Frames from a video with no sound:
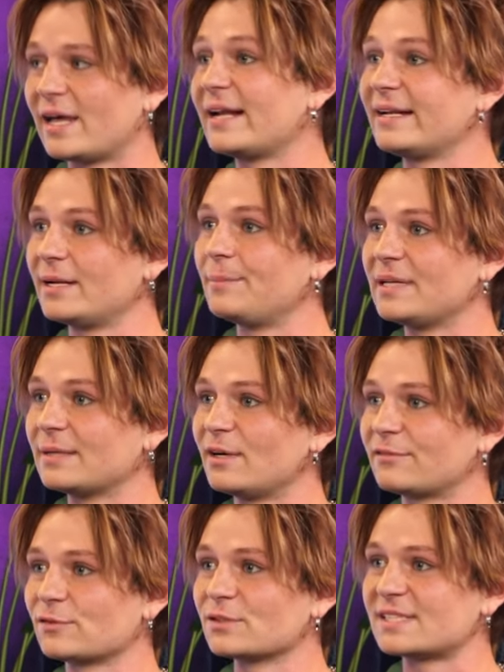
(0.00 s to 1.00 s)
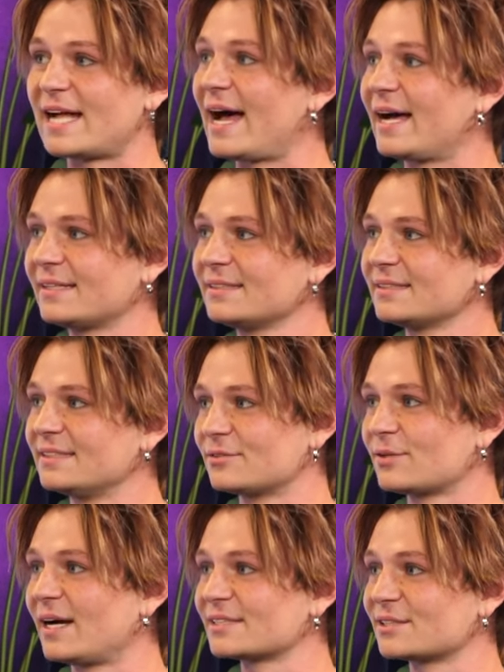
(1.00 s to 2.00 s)
That ended up being my first ad in
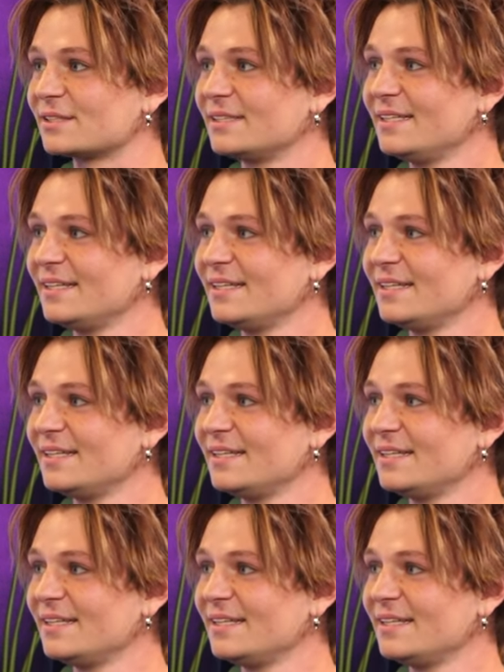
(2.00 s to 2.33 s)
Thrasher.